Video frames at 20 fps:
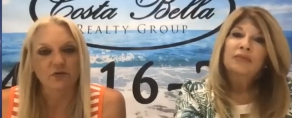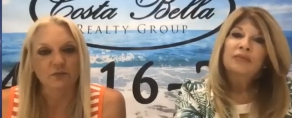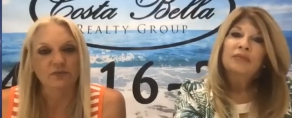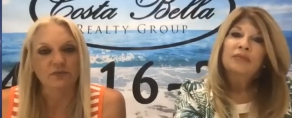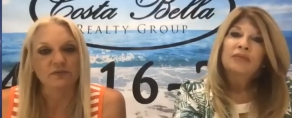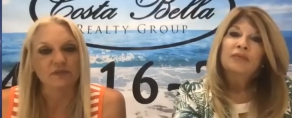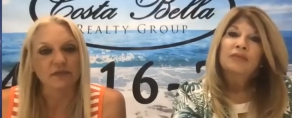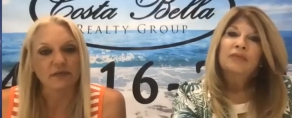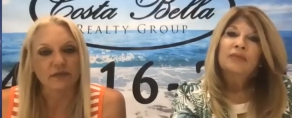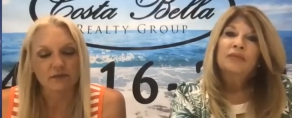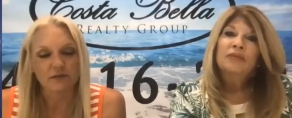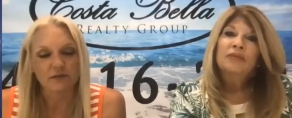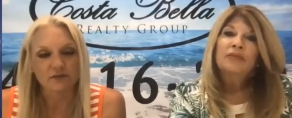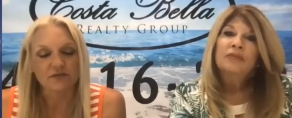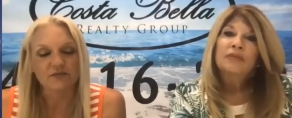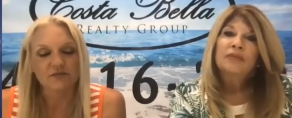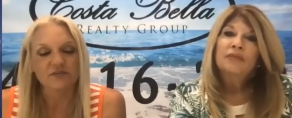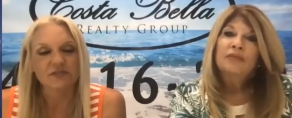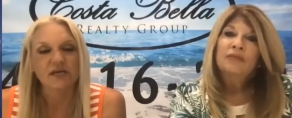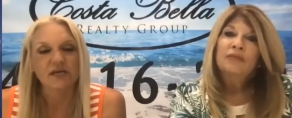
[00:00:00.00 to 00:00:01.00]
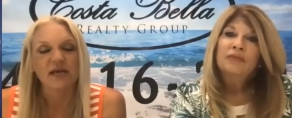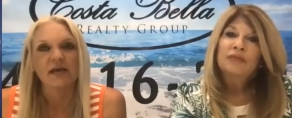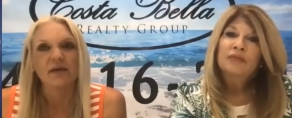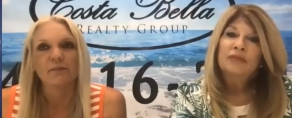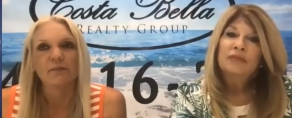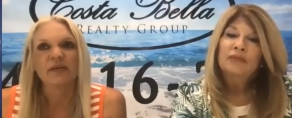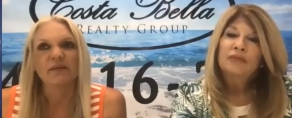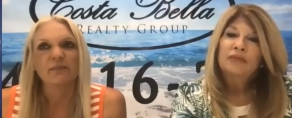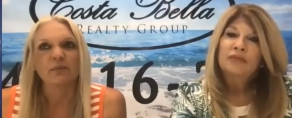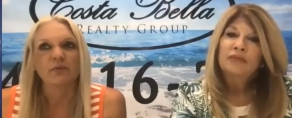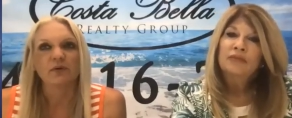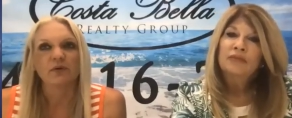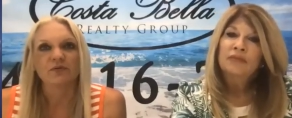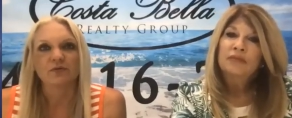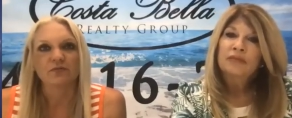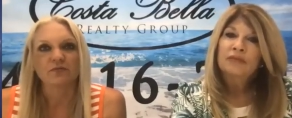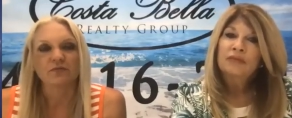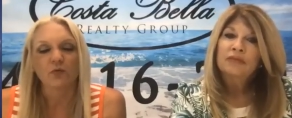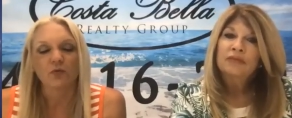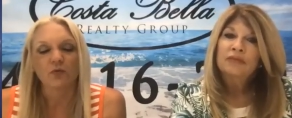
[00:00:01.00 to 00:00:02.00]
Speaker 1: millennials, people under
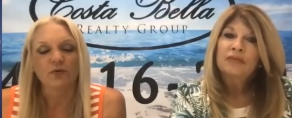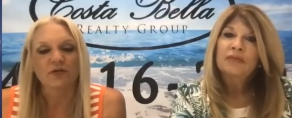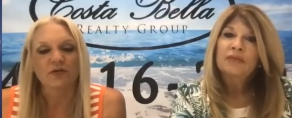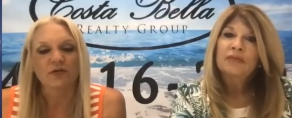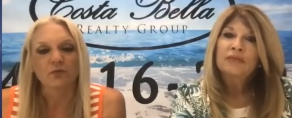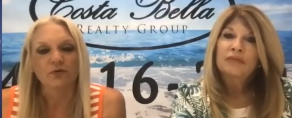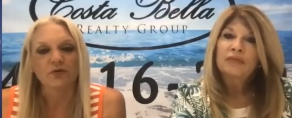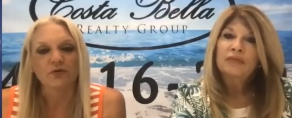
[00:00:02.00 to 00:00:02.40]
40 weren't